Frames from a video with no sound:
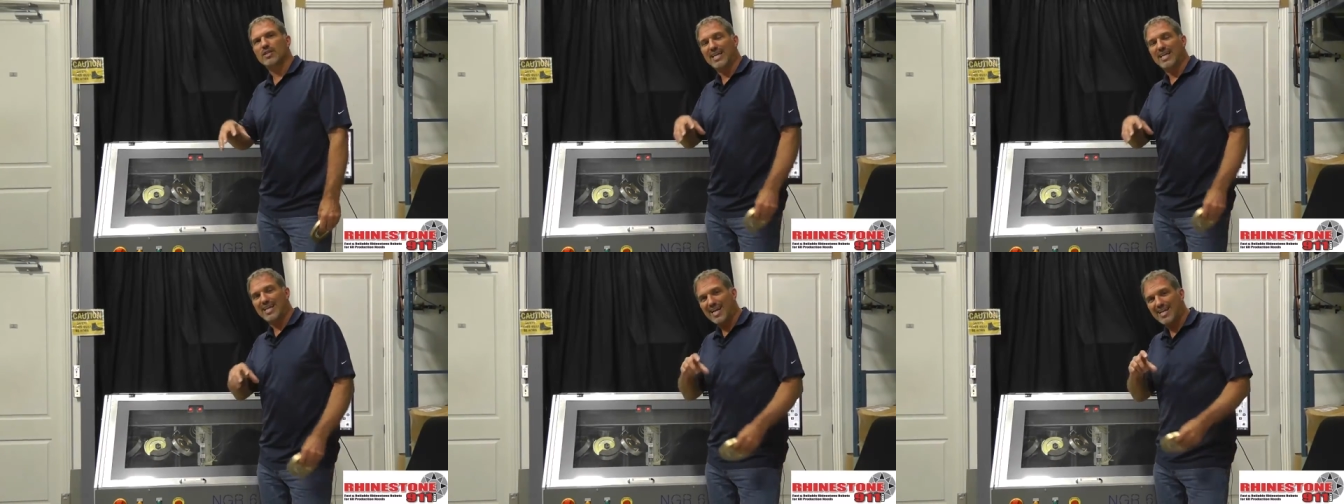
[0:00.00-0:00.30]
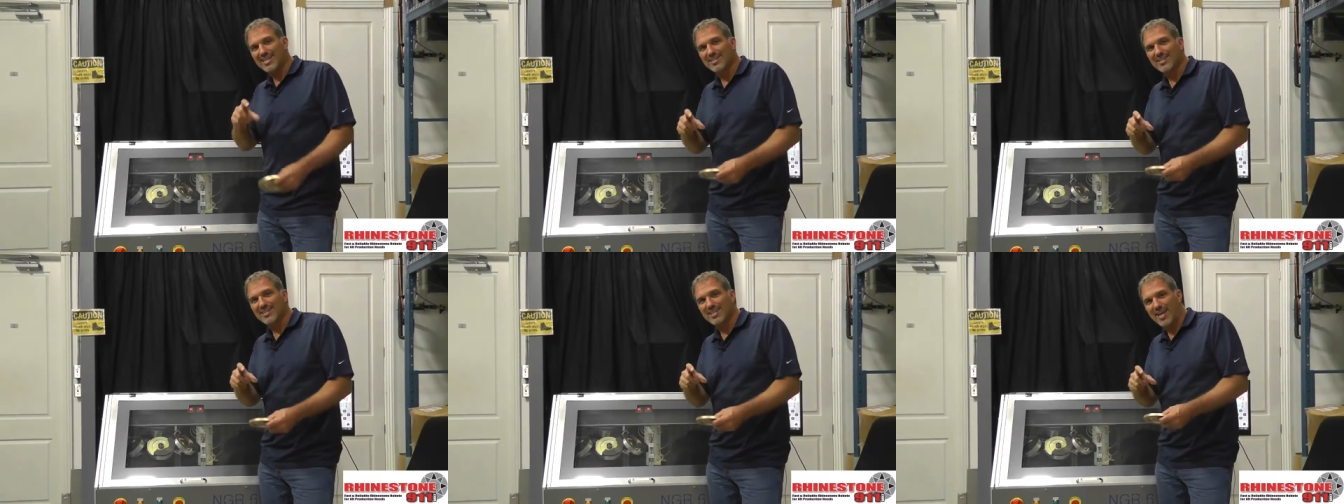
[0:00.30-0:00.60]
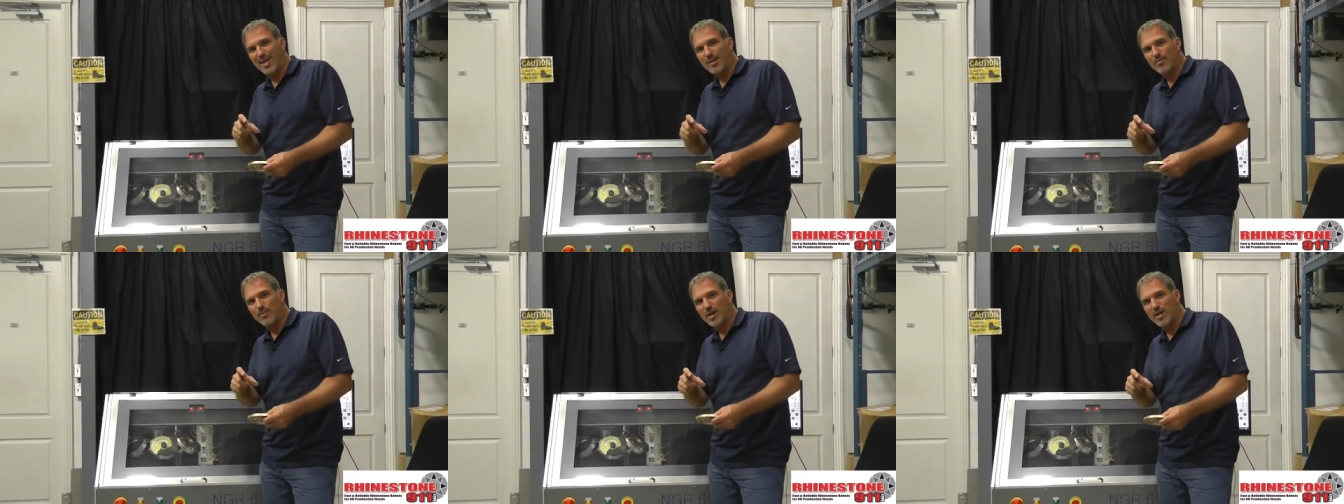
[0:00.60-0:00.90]
that has the
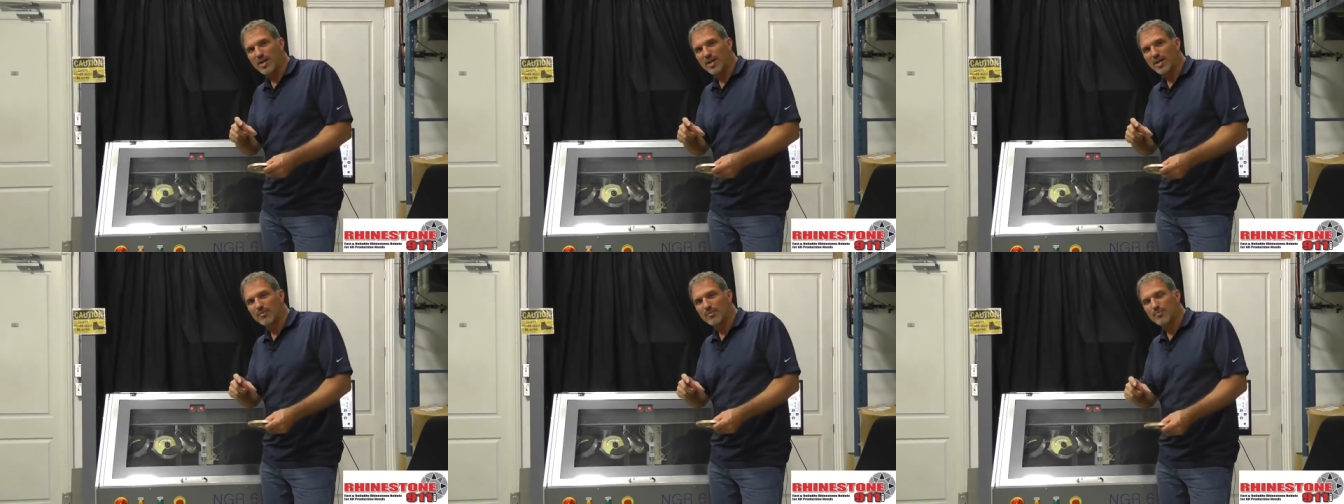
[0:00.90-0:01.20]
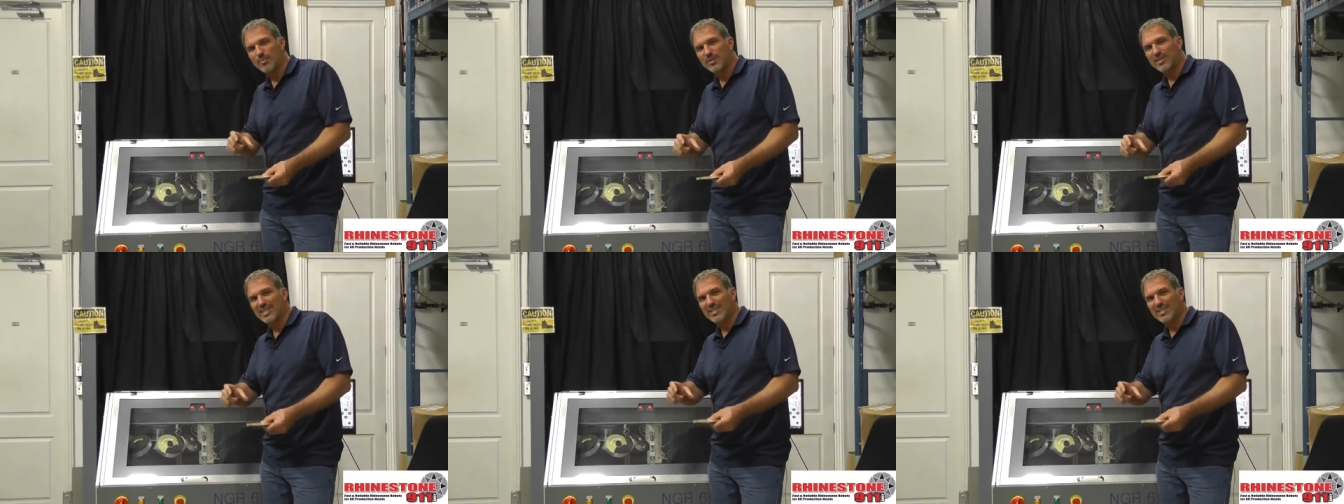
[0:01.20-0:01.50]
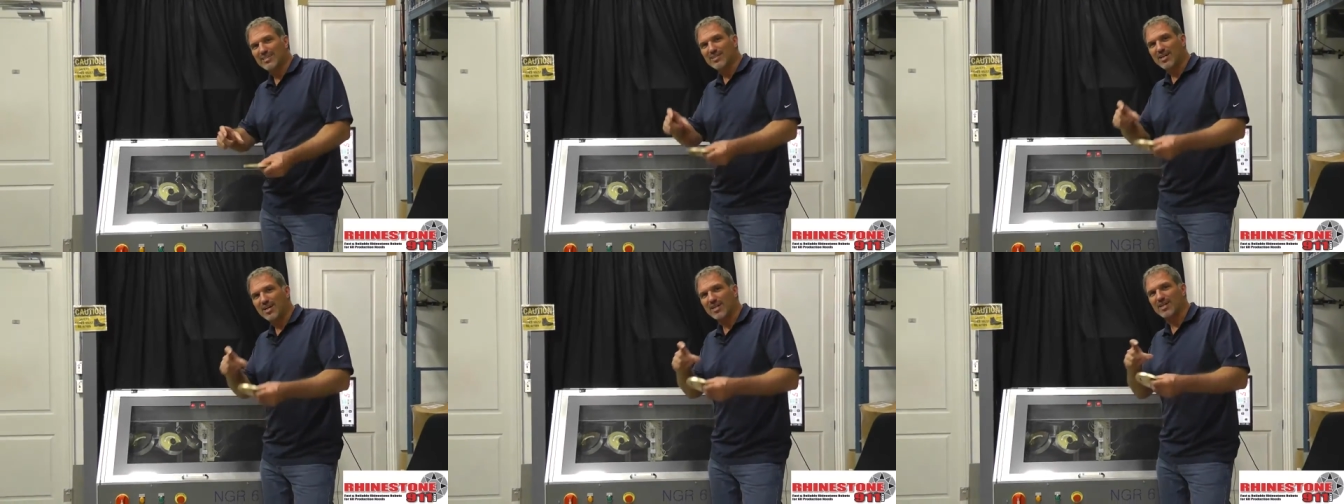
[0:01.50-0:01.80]
name on it, but
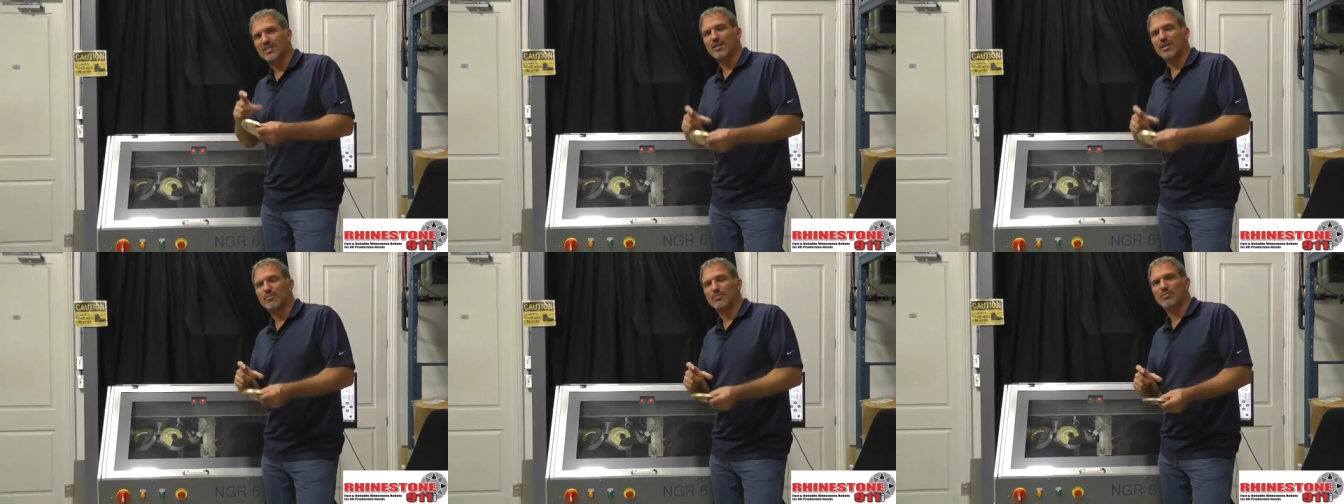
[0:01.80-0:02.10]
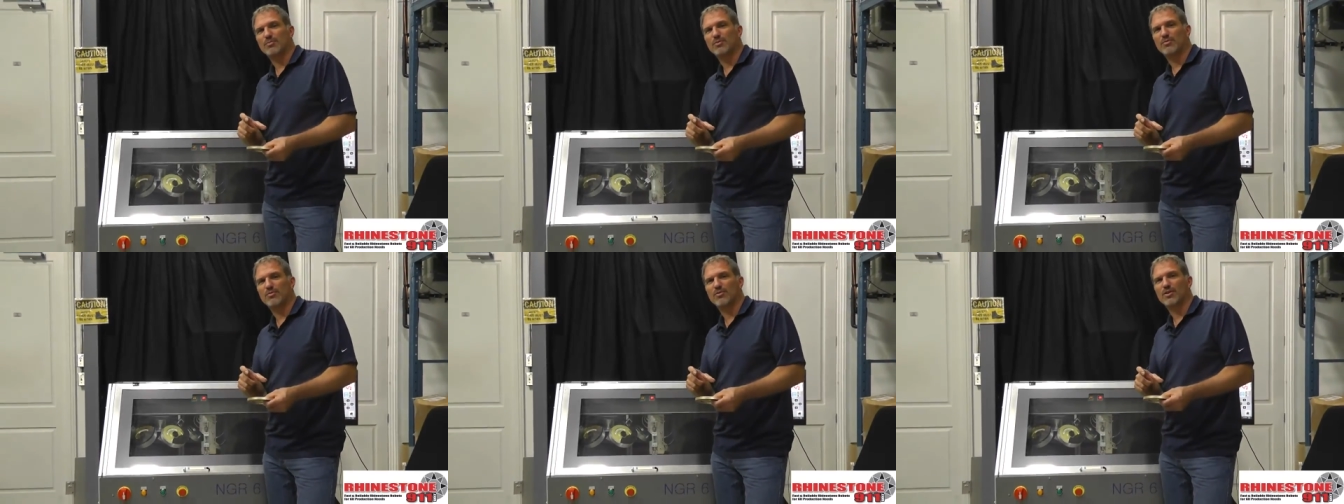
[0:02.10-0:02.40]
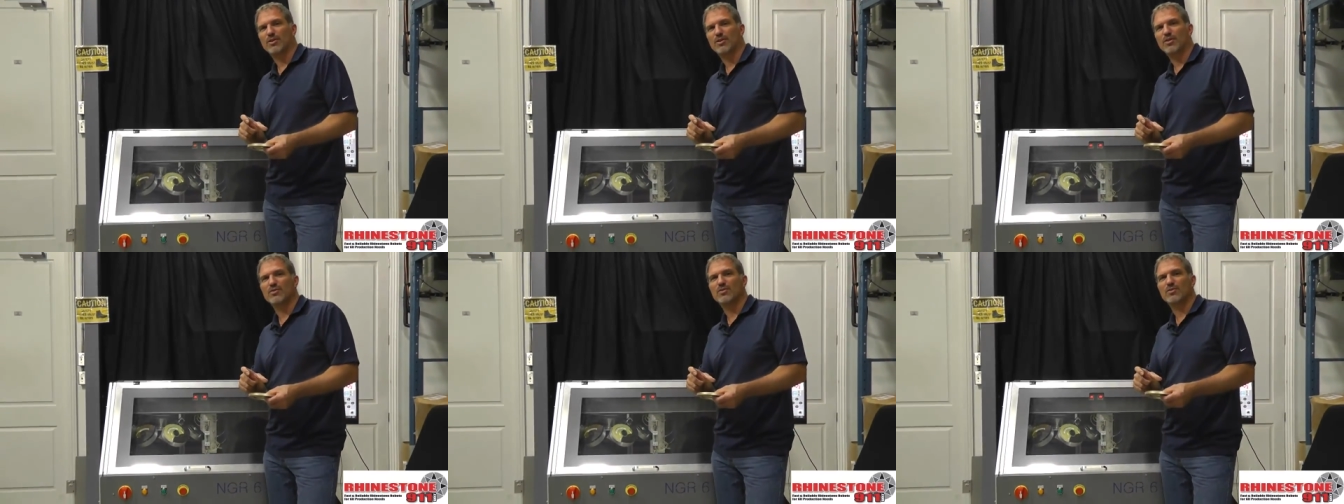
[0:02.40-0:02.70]
that's not acceptable for
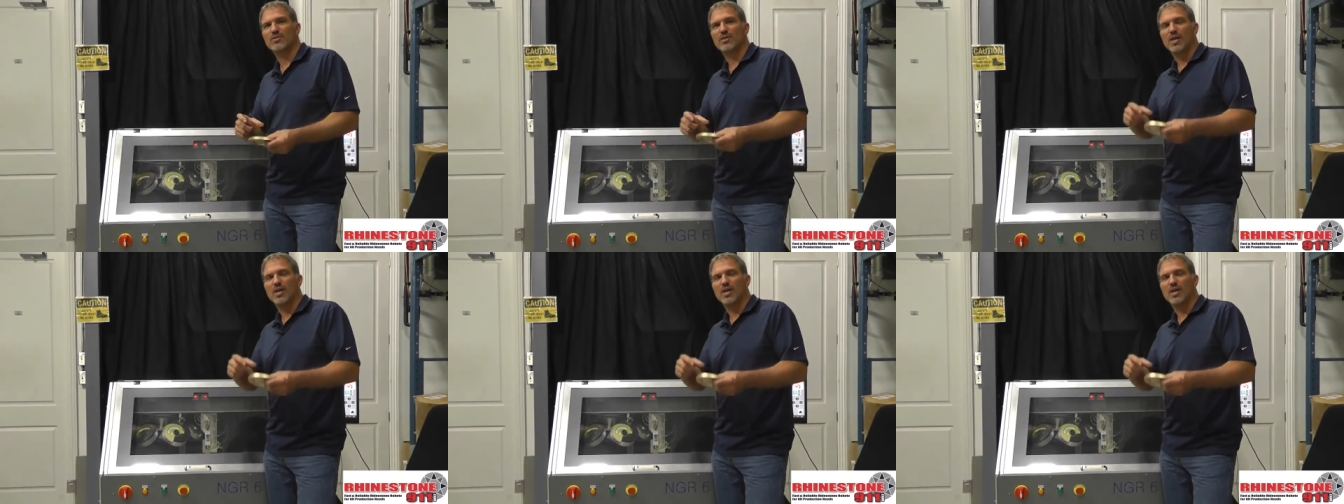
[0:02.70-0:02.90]
use